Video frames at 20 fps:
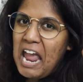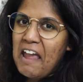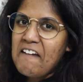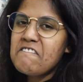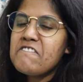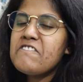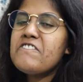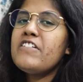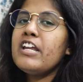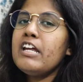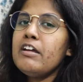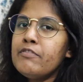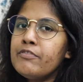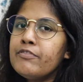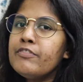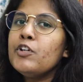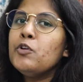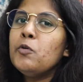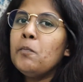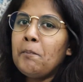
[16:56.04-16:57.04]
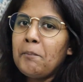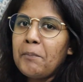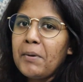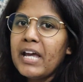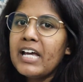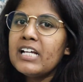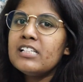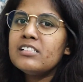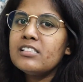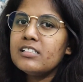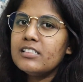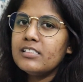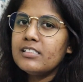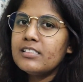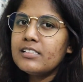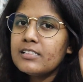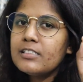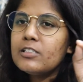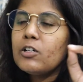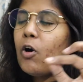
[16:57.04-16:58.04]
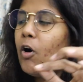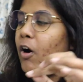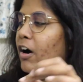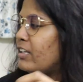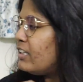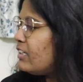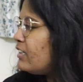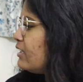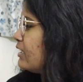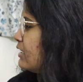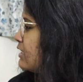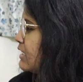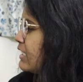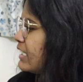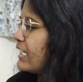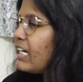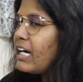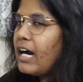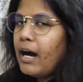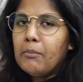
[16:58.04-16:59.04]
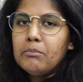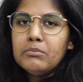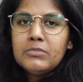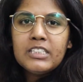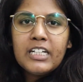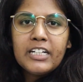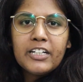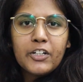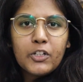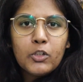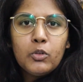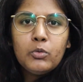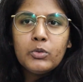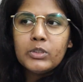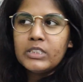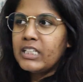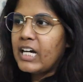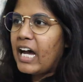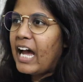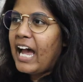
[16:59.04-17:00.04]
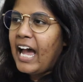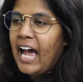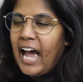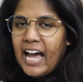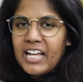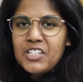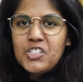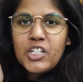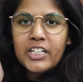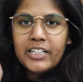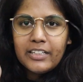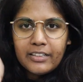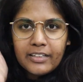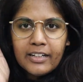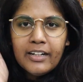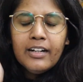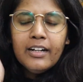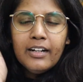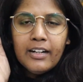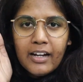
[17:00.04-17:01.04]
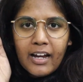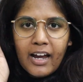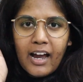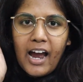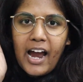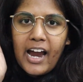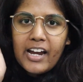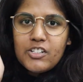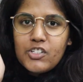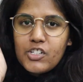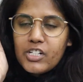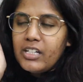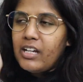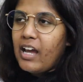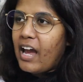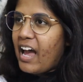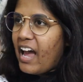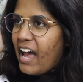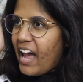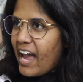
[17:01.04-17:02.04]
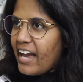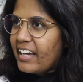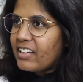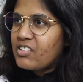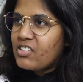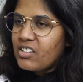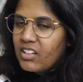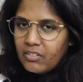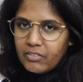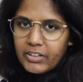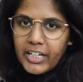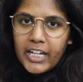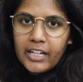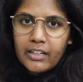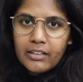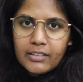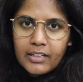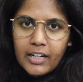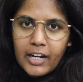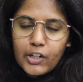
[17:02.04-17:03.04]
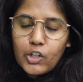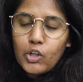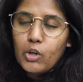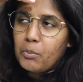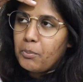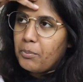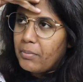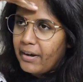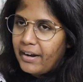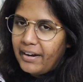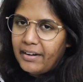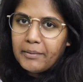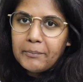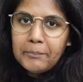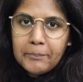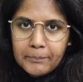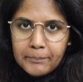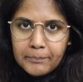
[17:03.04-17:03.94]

every few pages, the author, she comes at you with a hatchet and she hacks away at your brain